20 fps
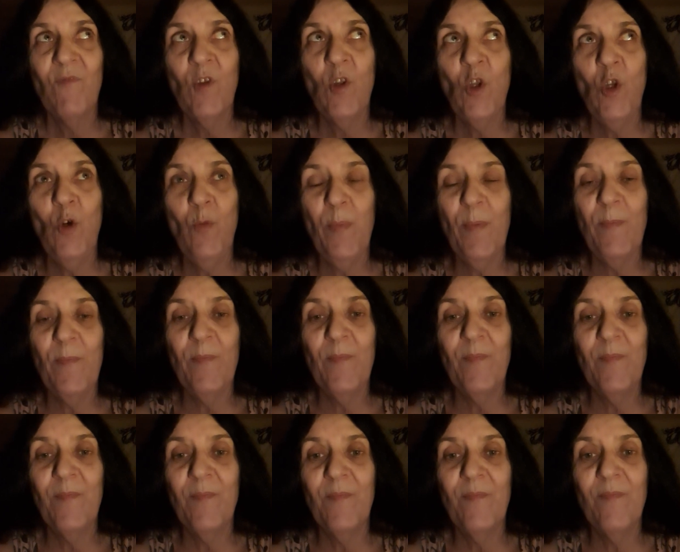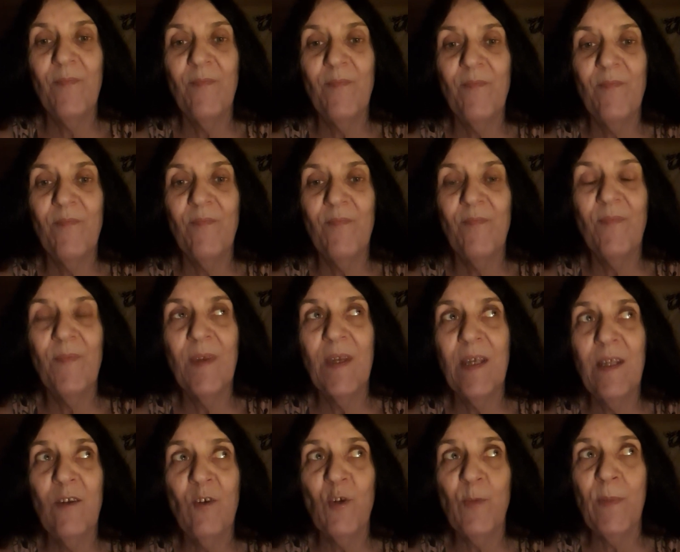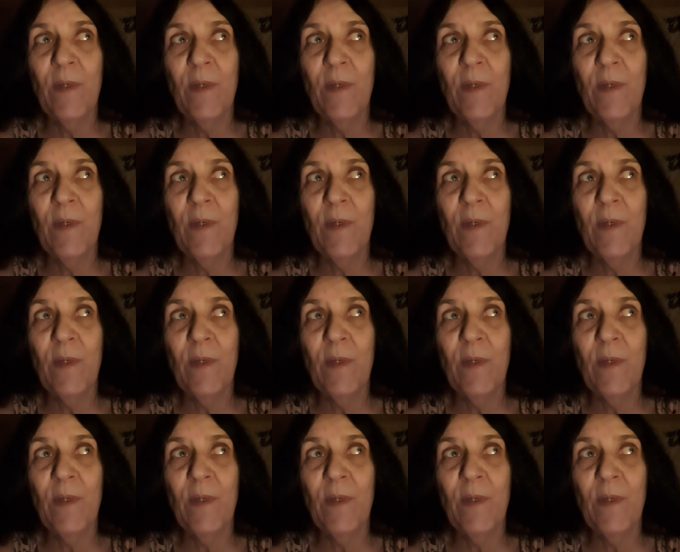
Nope. And there's